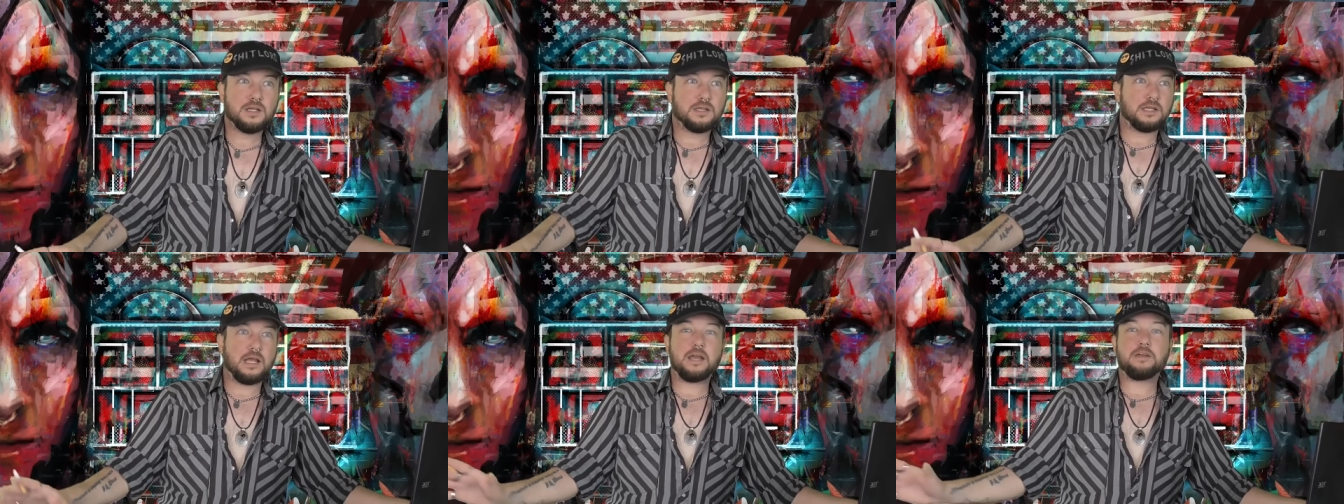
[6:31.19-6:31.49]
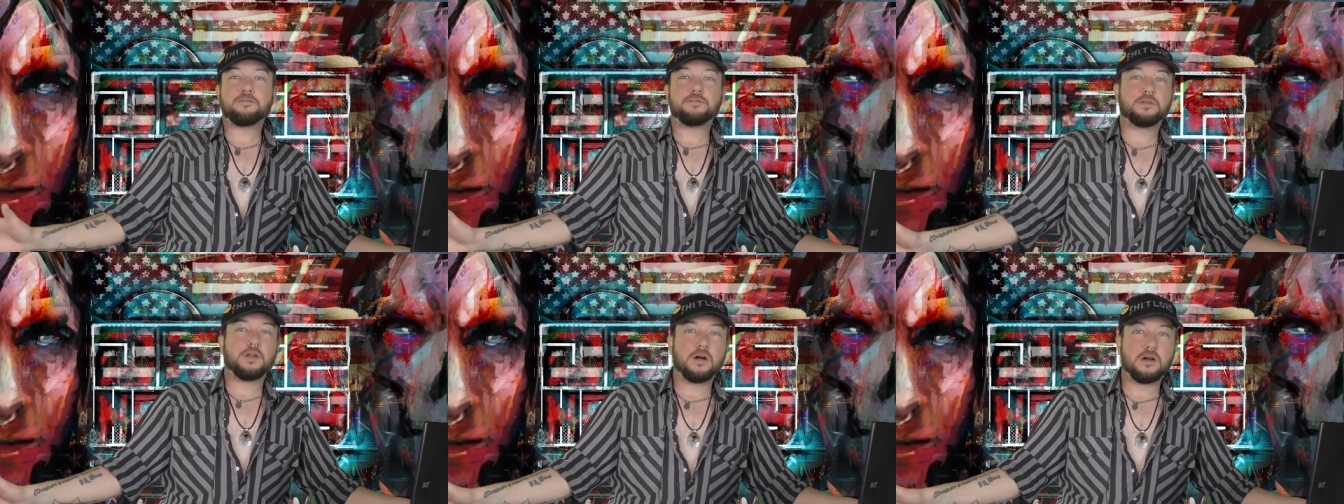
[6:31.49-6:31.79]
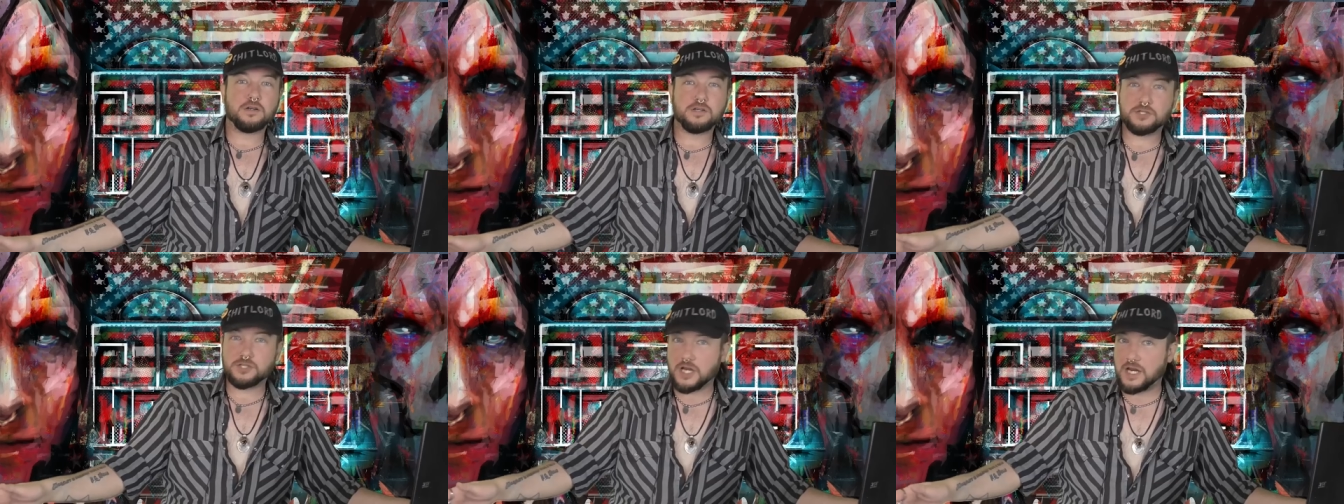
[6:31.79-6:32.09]

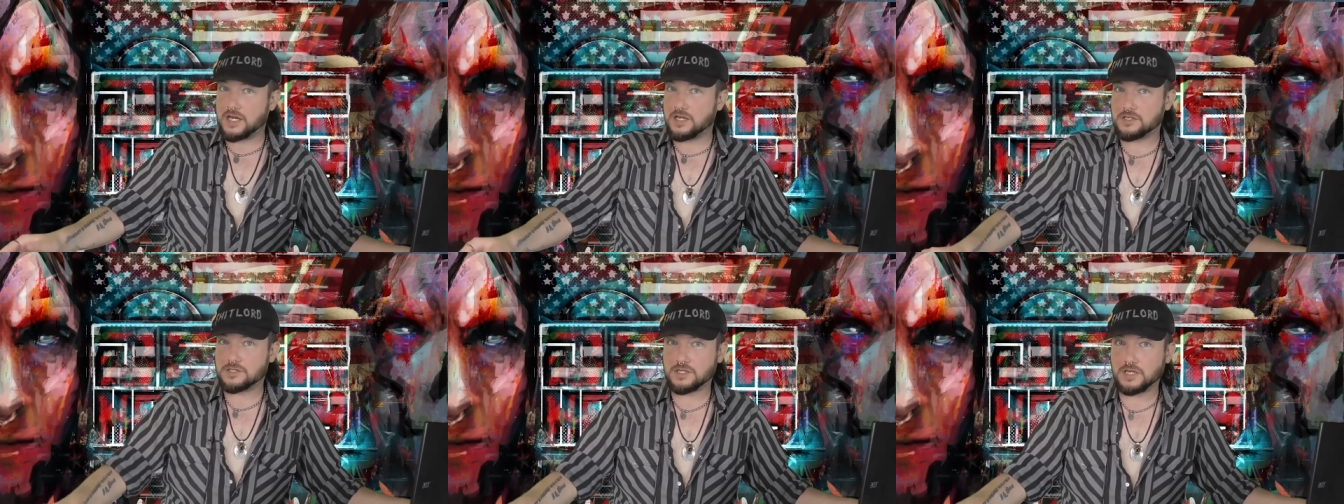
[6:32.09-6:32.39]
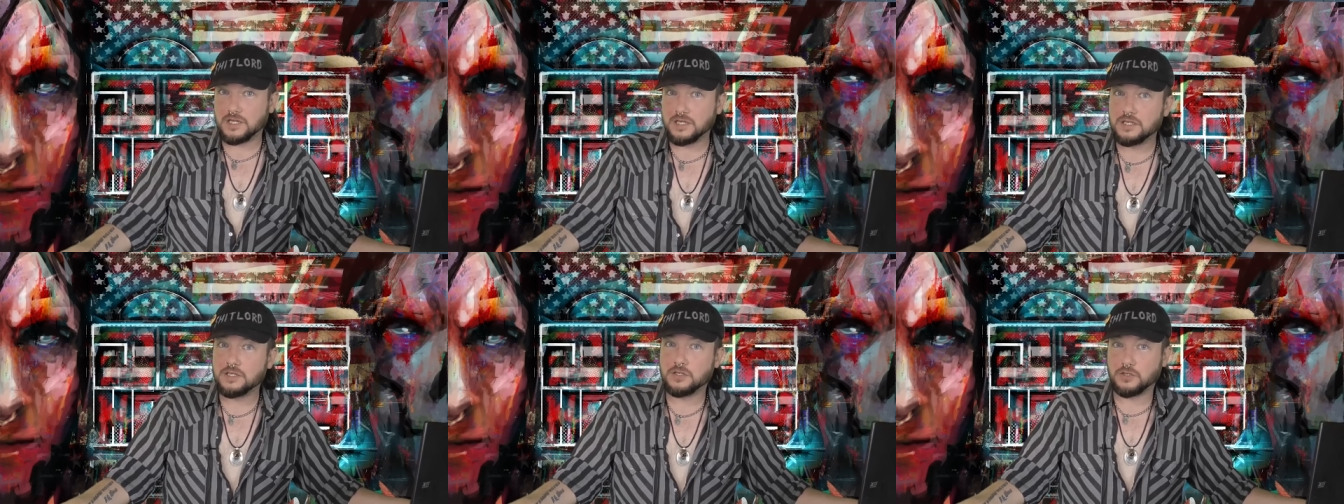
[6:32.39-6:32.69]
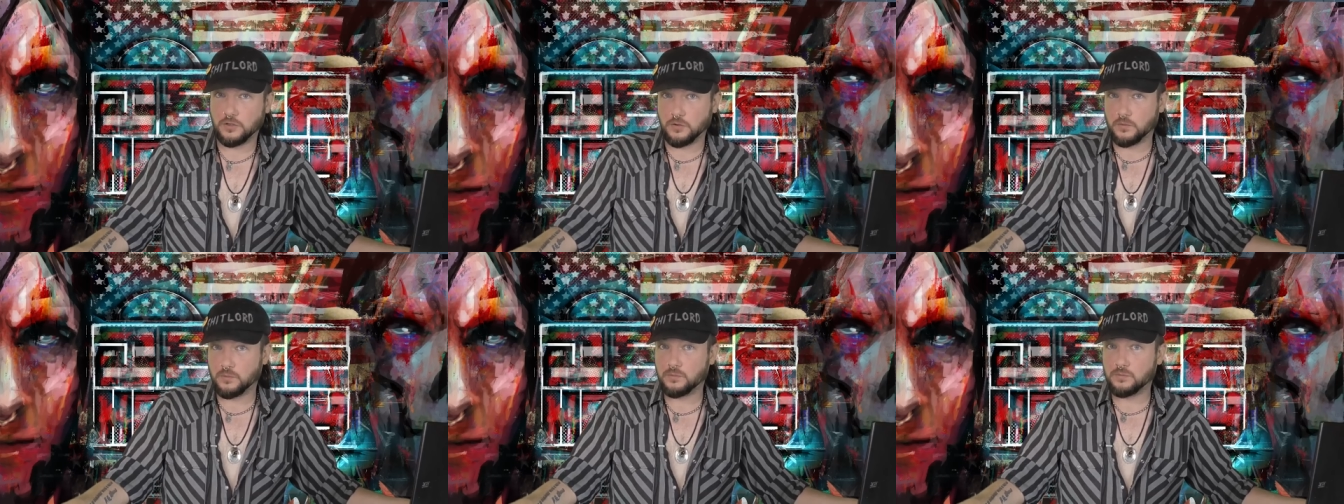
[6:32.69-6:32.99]
lifelong change in
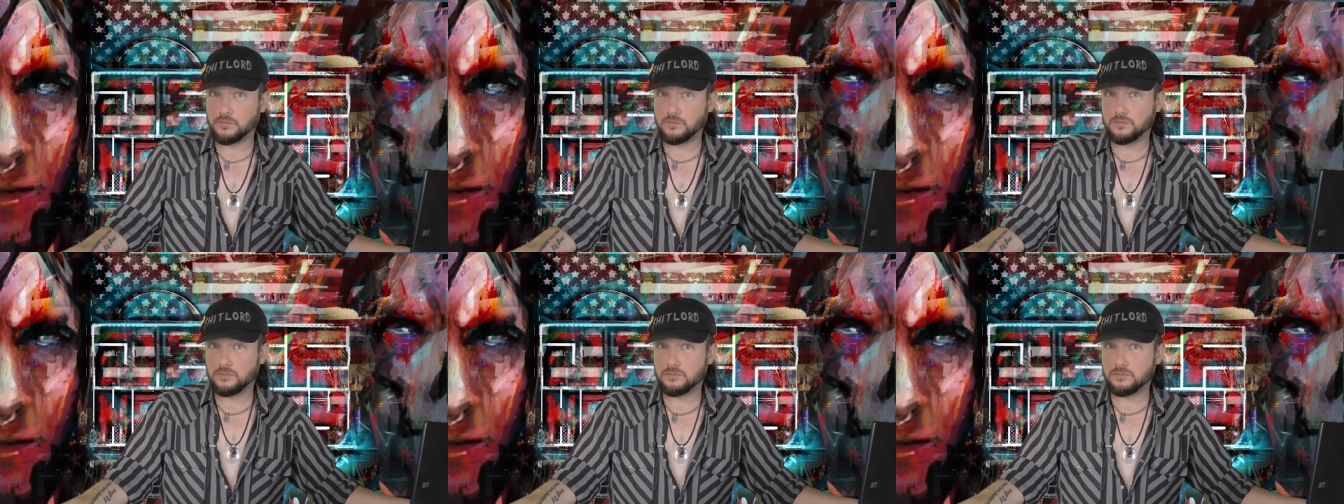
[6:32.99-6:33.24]
you?